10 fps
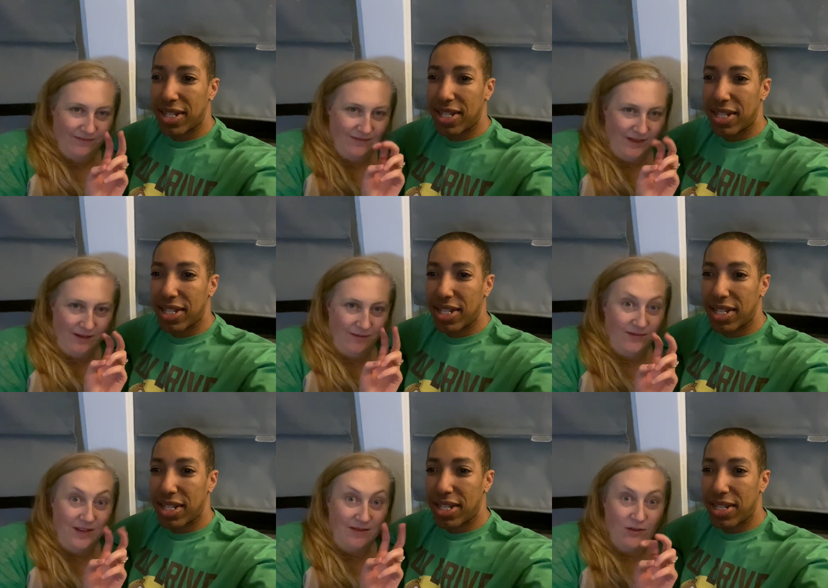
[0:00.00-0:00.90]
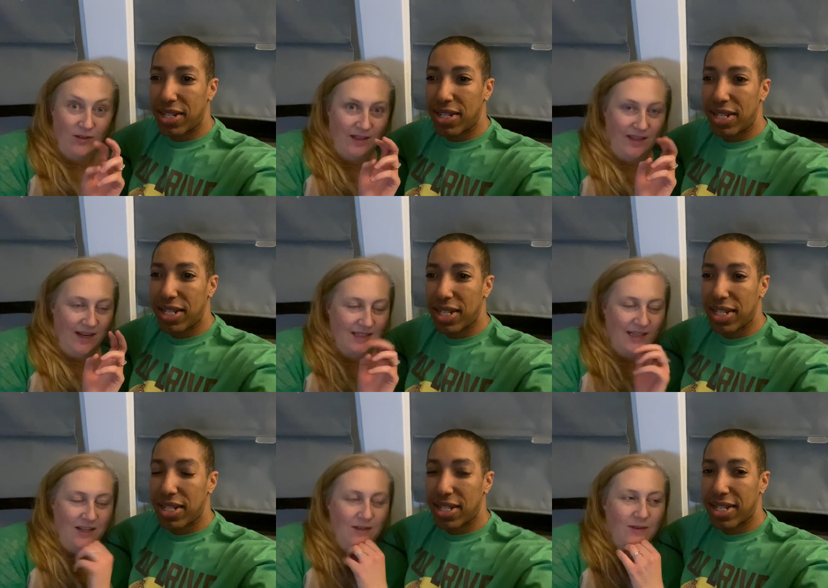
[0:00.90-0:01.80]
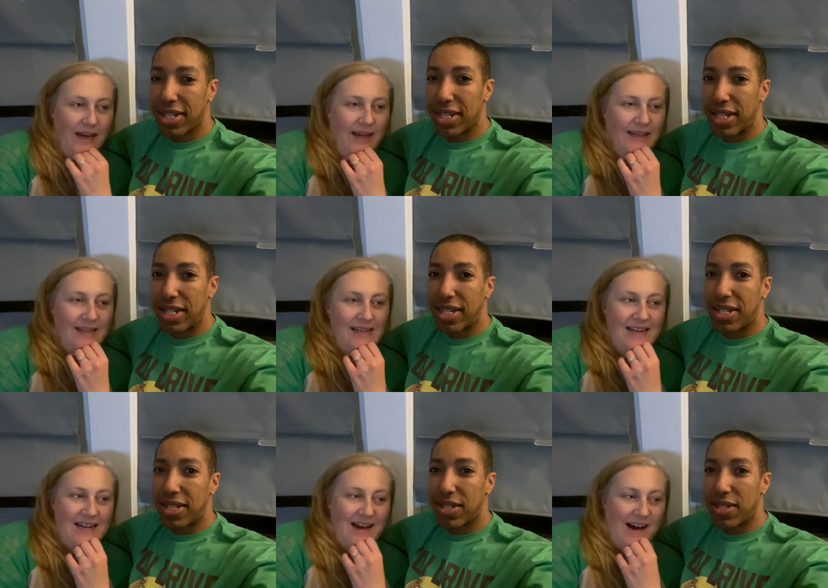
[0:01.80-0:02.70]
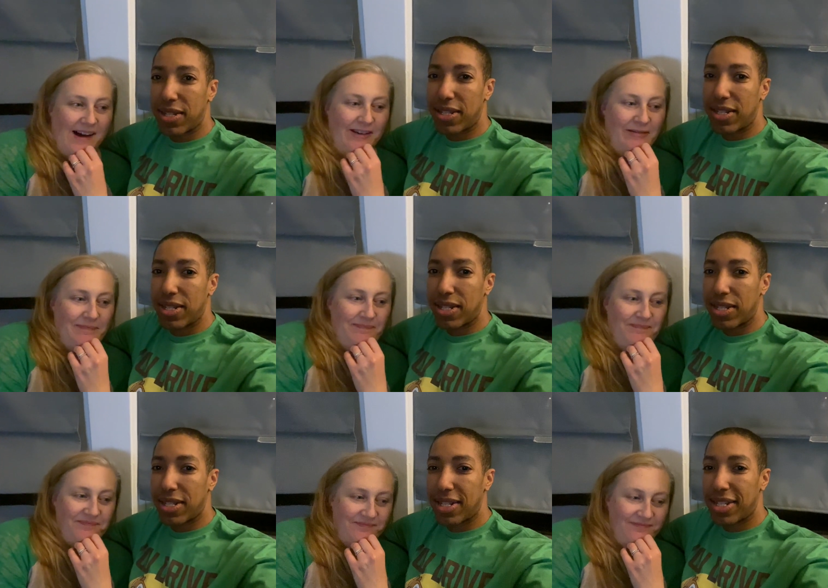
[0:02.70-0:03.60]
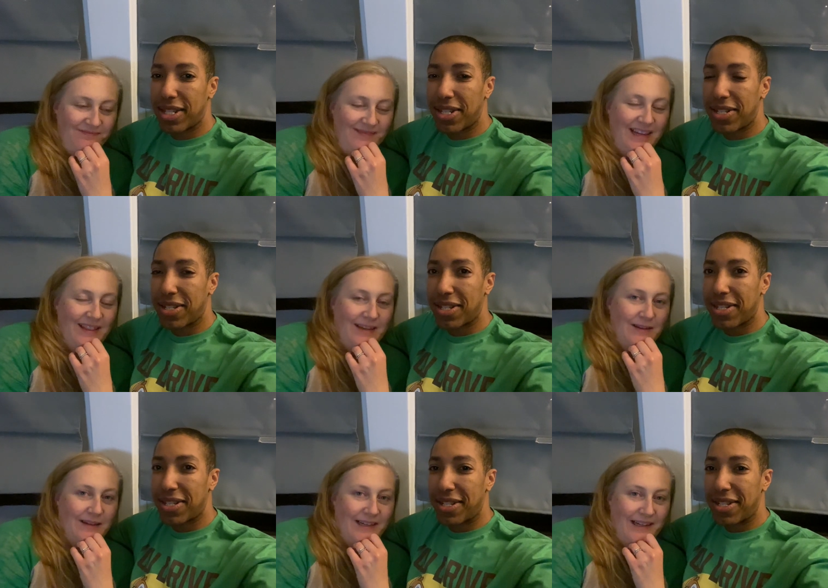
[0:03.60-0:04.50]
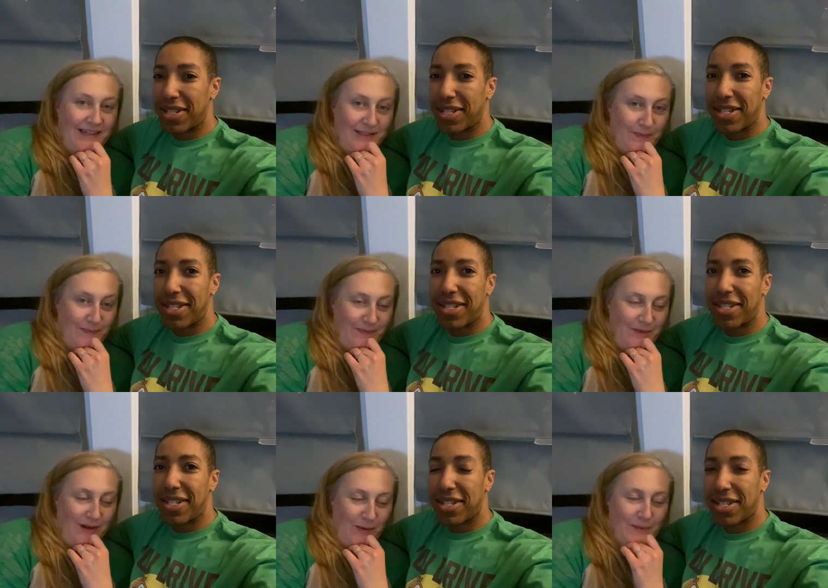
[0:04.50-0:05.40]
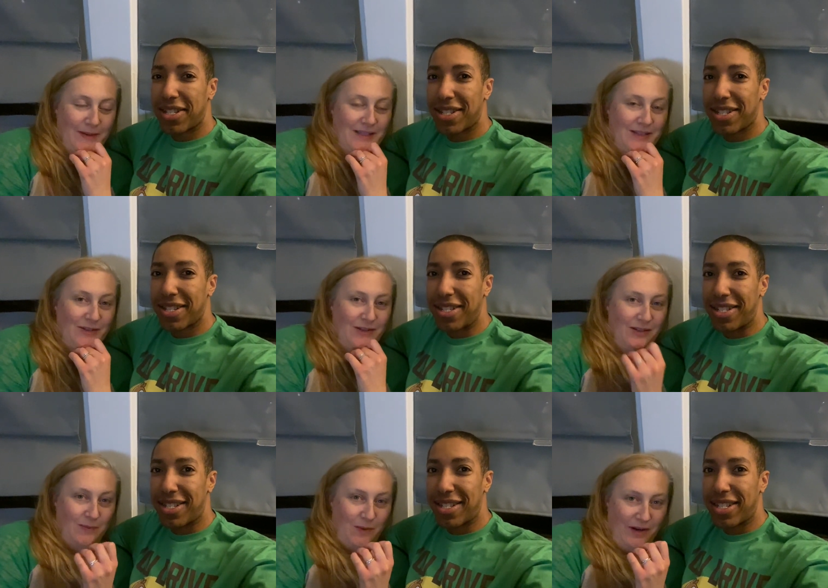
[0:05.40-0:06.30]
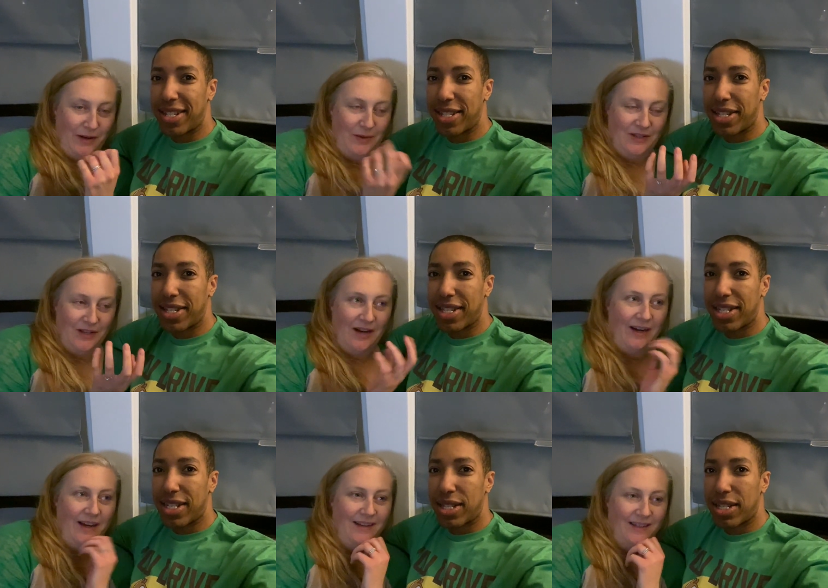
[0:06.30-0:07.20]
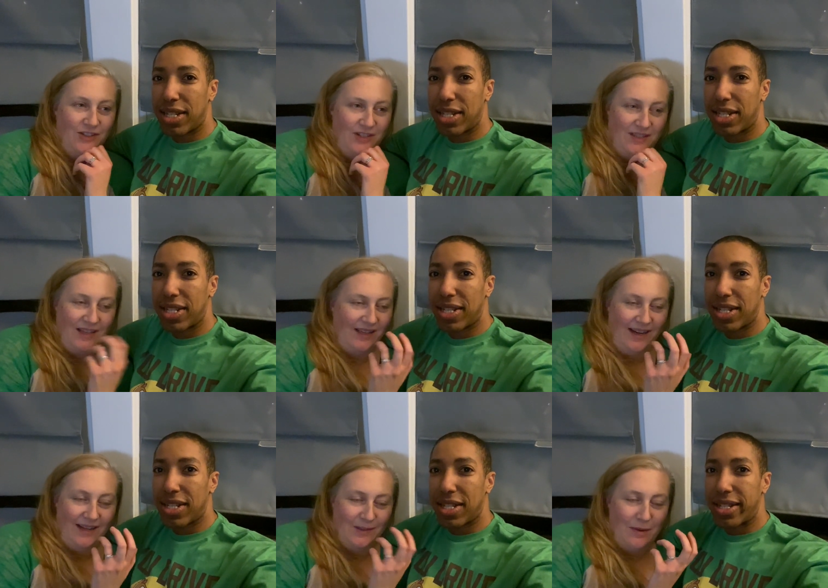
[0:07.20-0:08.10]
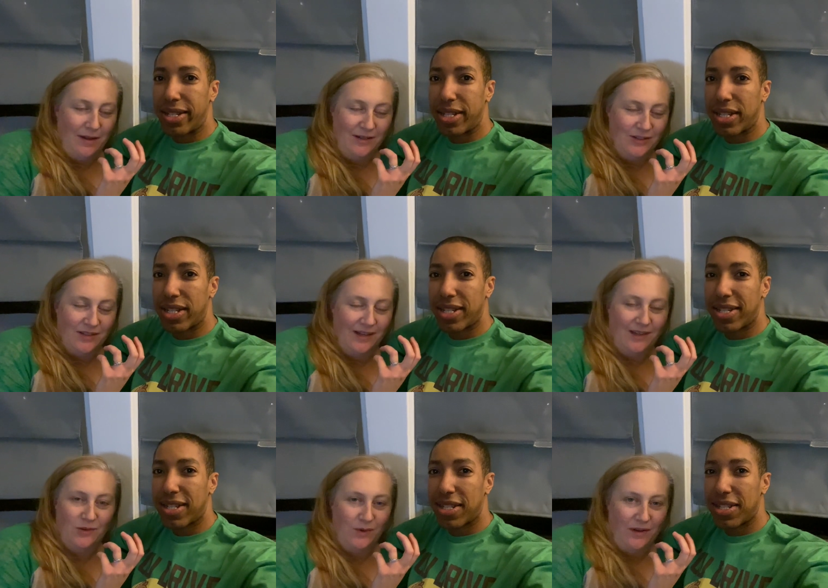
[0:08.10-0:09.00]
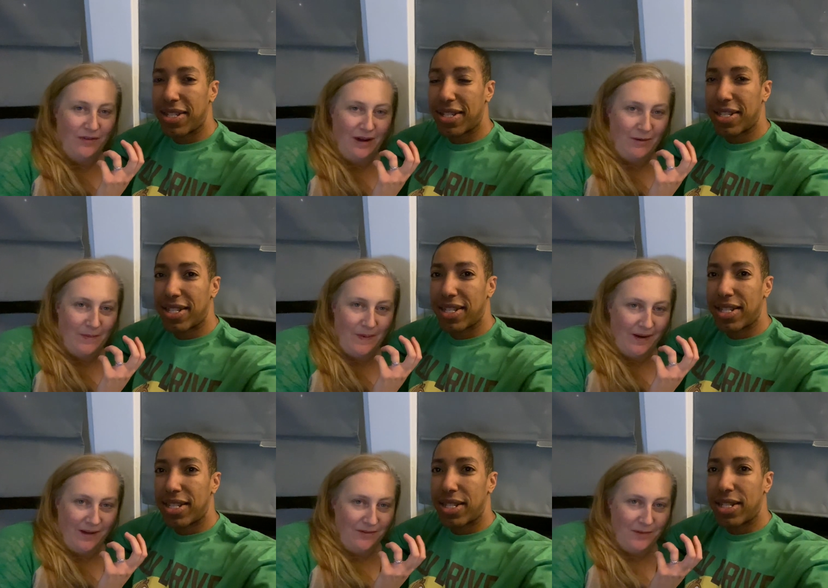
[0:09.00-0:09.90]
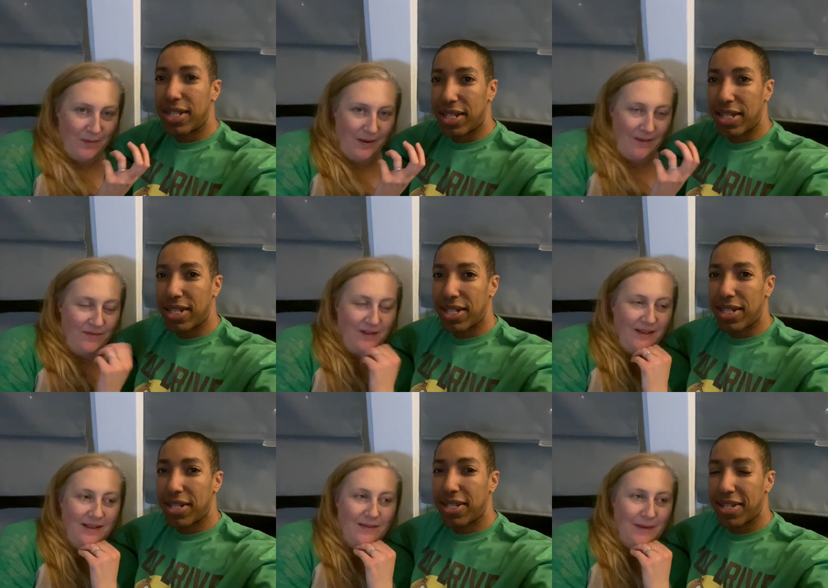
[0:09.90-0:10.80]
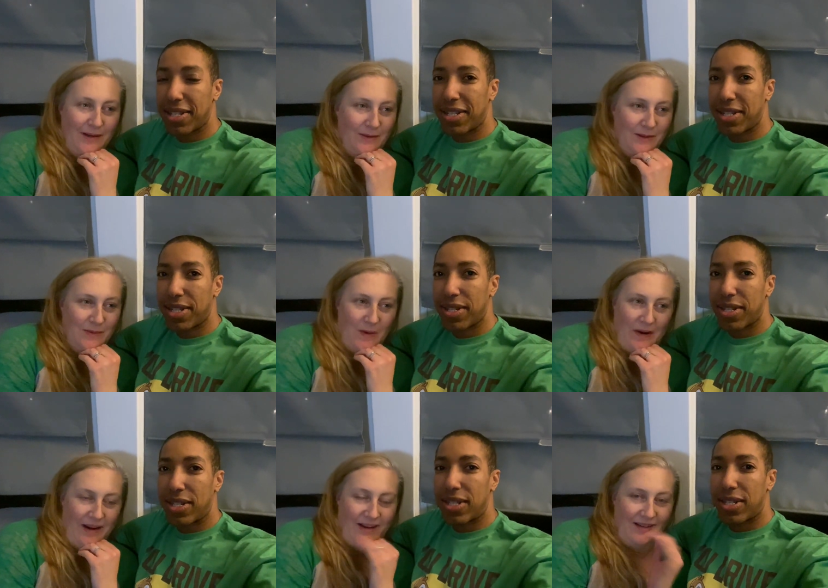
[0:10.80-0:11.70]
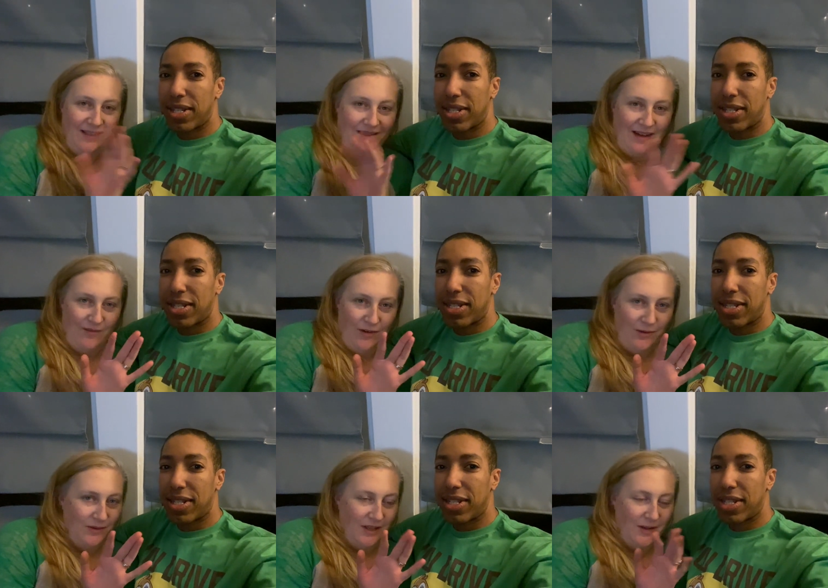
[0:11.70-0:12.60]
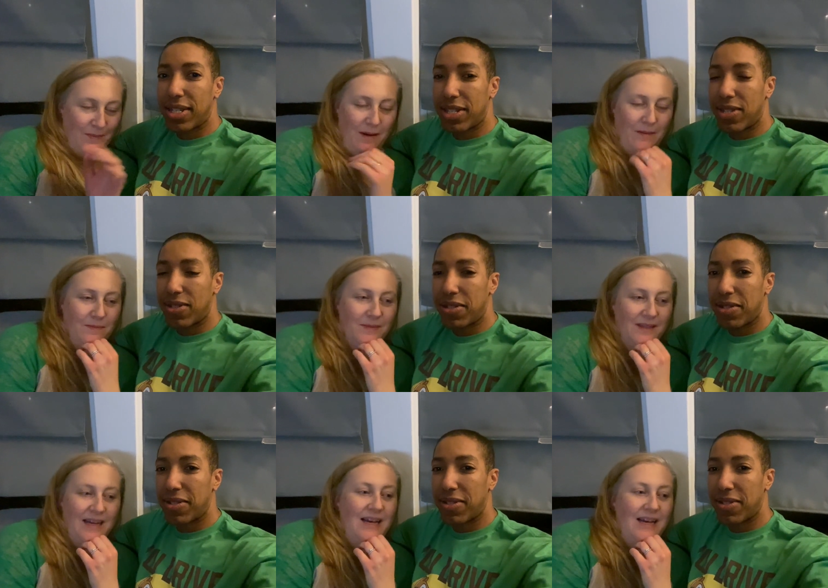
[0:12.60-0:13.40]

Speaker 1: the fever that they say you get. Um, and then I talked with my sister this morning who's an RN and she's like, yeah, it's probably just like a 24 hour bug if he woke up feeling better this morning and didn't have all those other problems.